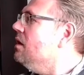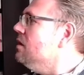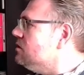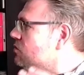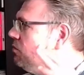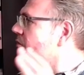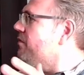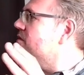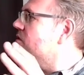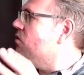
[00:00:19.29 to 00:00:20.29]
So we've
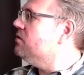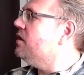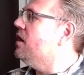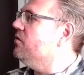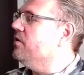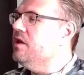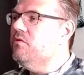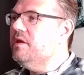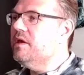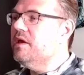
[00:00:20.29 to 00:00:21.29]
installed the Arduino
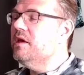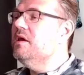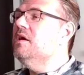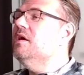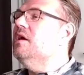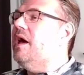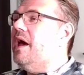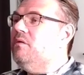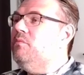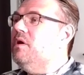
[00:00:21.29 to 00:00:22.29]
IDE
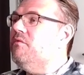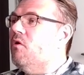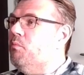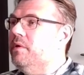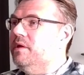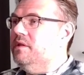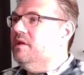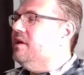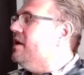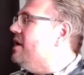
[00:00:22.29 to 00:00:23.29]
and we have opened it.
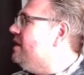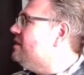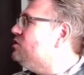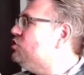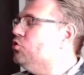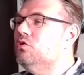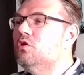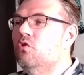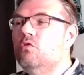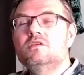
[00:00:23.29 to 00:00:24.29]
It should
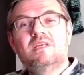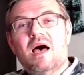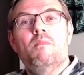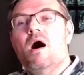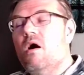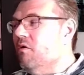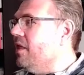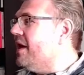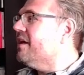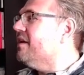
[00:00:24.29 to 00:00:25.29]
look somehow
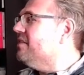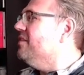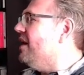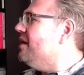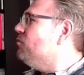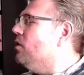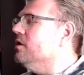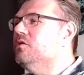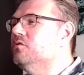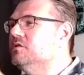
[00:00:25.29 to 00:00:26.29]
like that
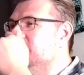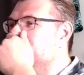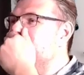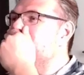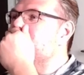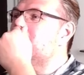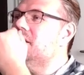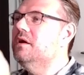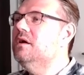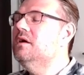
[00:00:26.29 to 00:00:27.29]
what you see here.
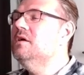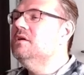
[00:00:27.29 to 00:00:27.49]
Yeah?